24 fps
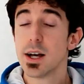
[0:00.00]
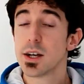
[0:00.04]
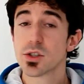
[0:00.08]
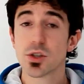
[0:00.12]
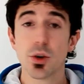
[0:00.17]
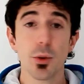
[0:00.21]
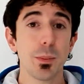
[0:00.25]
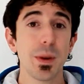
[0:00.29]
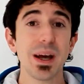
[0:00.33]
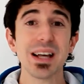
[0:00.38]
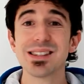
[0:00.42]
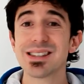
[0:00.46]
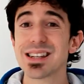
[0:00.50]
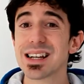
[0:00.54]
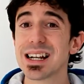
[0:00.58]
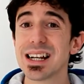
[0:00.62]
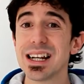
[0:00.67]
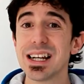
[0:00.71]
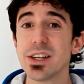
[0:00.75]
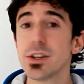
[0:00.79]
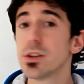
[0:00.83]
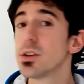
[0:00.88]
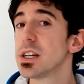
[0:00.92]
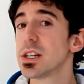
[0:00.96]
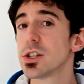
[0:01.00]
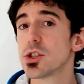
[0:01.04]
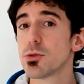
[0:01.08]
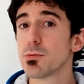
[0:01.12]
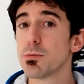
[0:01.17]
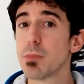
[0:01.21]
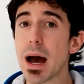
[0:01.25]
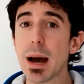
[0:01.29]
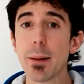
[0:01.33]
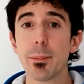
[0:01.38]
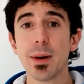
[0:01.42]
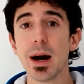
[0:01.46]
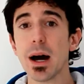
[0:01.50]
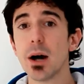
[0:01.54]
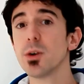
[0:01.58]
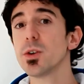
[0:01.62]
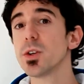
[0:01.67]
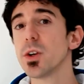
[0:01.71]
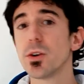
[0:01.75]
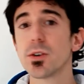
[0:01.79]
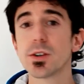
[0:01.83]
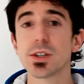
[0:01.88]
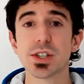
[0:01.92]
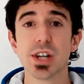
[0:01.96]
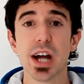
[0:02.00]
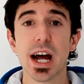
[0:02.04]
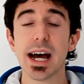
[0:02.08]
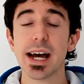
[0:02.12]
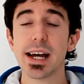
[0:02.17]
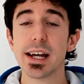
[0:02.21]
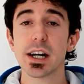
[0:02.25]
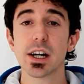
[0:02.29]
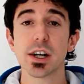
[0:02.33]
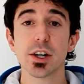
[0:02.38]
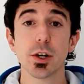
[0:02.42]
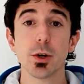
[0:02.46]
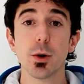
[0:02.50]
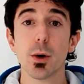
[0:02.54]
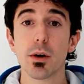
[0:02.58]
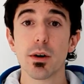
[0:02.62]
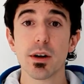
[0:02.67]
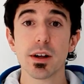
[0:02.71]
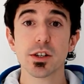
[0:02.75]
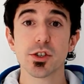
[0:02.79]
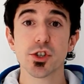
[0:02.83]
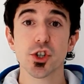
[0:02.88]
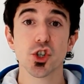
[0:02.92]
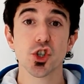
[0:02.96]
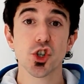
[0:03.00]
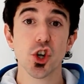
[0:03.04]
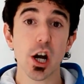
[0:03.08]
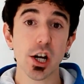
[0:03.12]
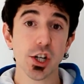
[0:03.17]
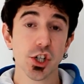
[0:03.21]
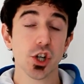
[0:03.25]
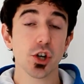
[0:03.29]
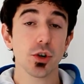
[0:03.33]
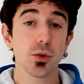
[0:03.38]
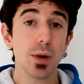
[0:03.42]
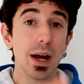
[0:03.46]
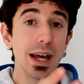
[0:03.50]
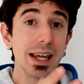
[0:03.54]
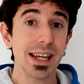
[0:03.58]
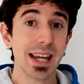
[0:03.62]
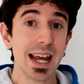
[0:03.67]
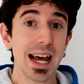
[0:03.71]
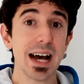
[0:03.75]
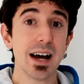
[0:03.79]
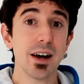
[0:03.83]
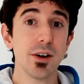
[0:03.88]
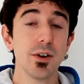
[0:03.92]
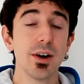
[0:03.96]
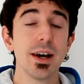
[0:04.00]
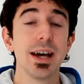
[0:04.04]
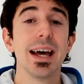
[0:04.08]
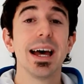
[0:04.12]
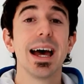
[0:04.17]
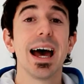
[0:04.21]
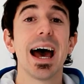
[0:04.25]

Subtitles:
So basically, you need to map out your entire URL structure right now